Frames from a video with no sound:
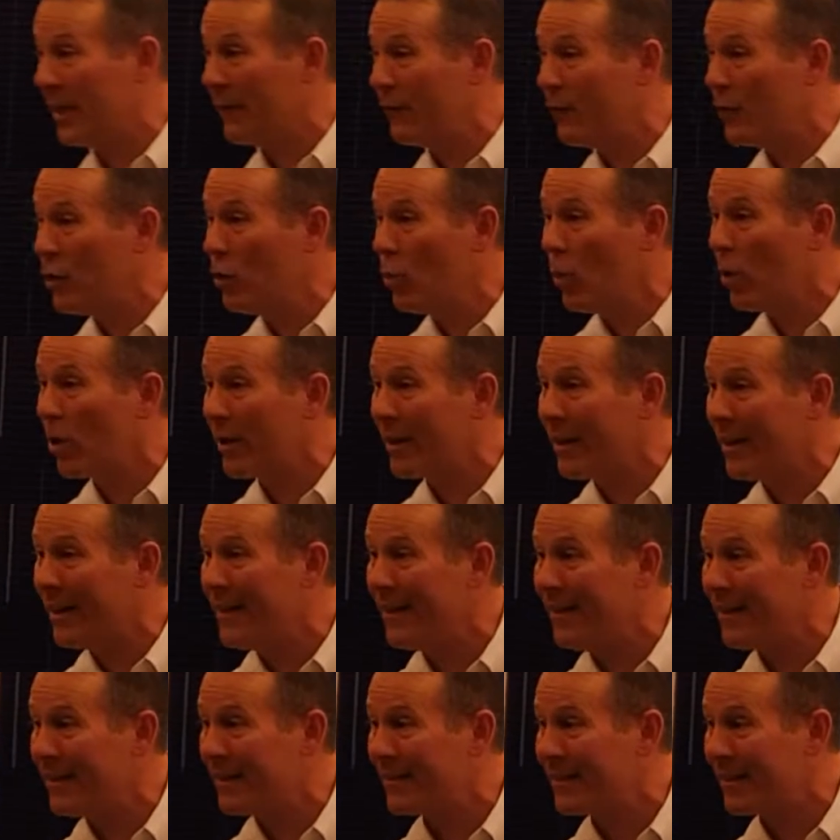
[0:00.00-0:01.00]
If you are in
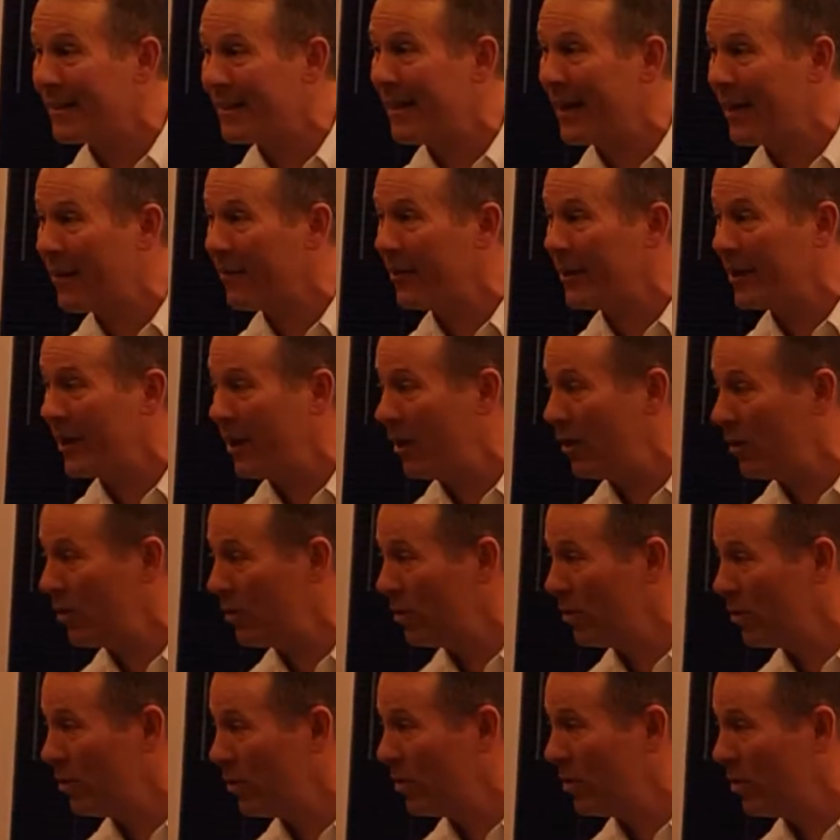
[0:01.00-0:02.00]
this scenario,
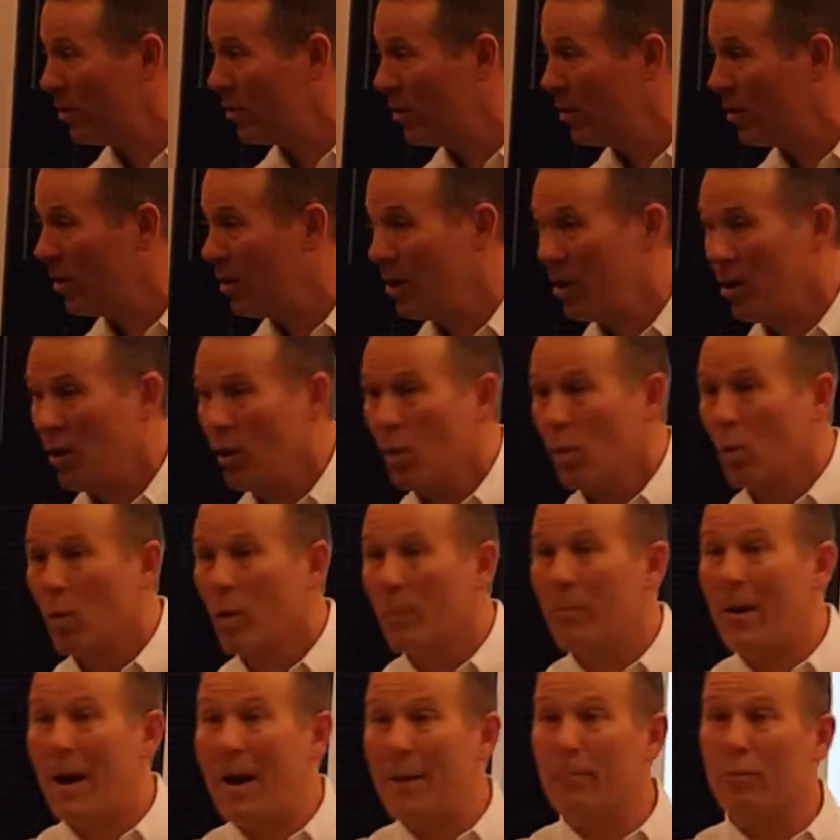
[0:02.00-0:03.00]
where
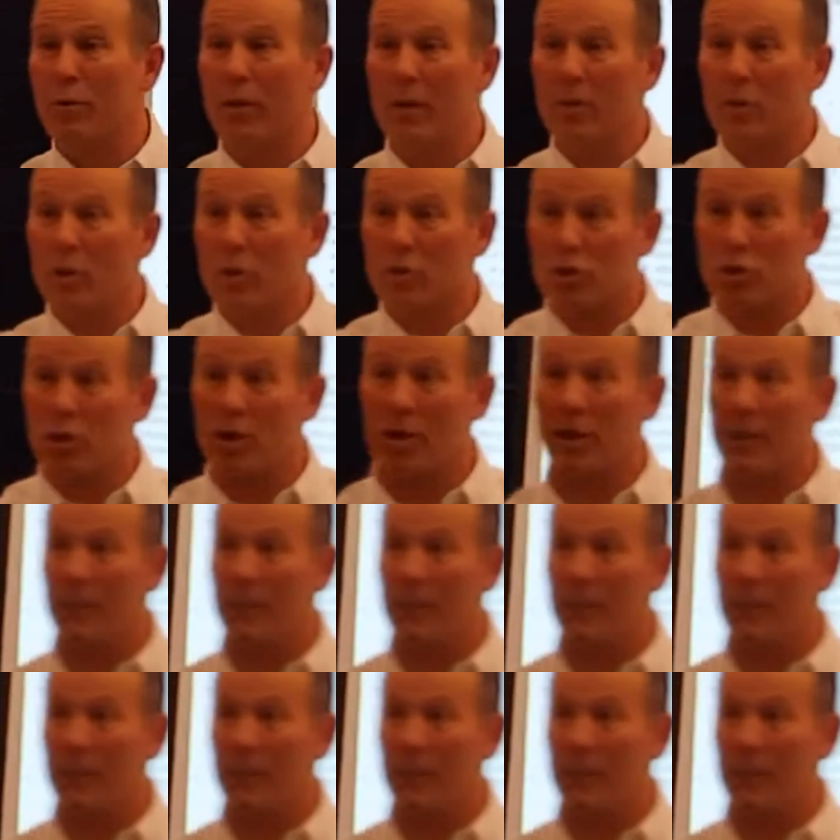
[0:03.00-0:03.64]
my brother-in-law, Sean,